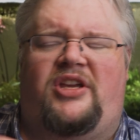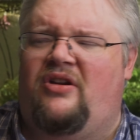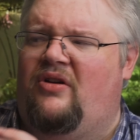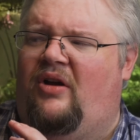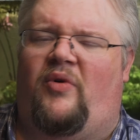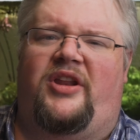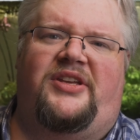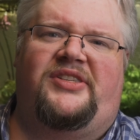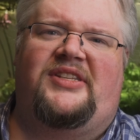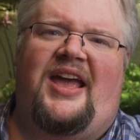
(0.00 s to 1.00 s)
here on one of
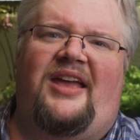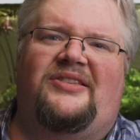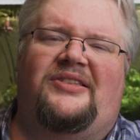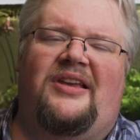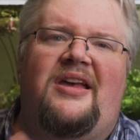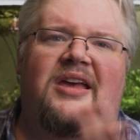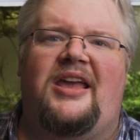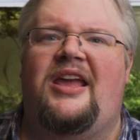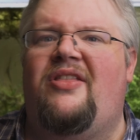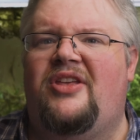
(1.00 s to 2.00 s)
these tanks
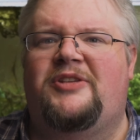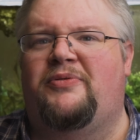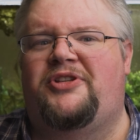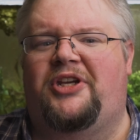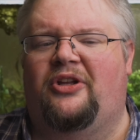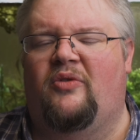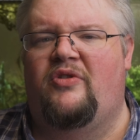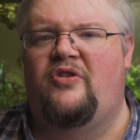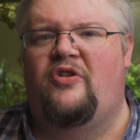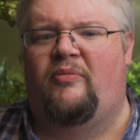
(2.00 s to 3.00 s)
in this particular
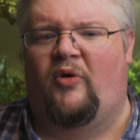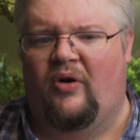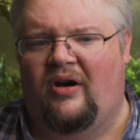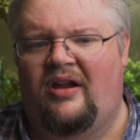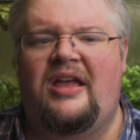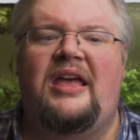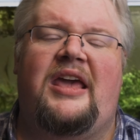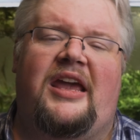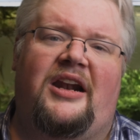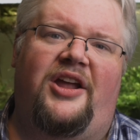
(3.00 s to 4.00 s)
room. Or
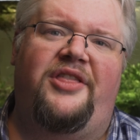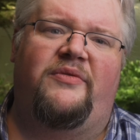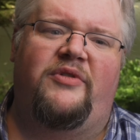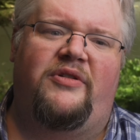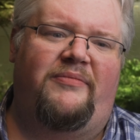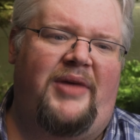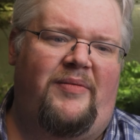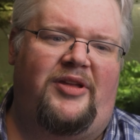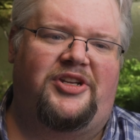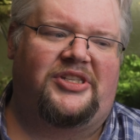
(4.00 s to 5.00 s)
in another room,
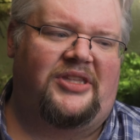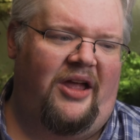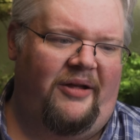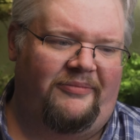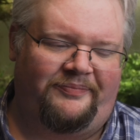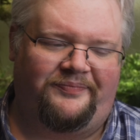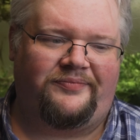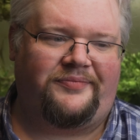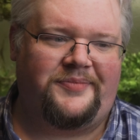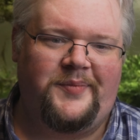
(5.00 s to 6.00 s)
maybe just the,
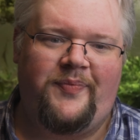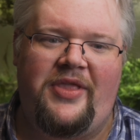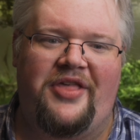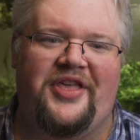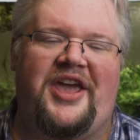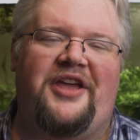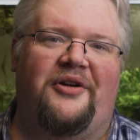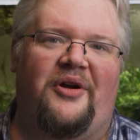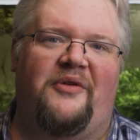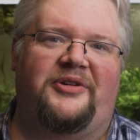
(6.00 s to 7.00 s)
the
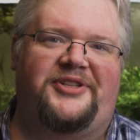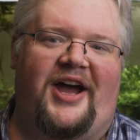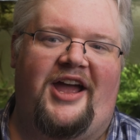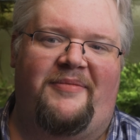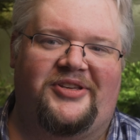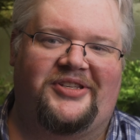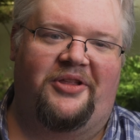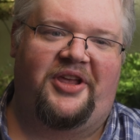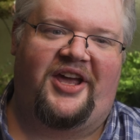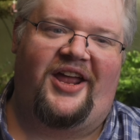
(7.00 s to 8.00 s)
heater over time has
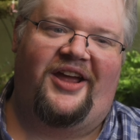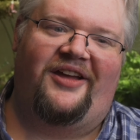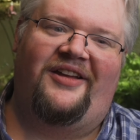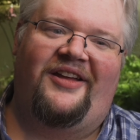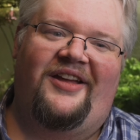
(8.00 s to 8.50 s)
slowly kind of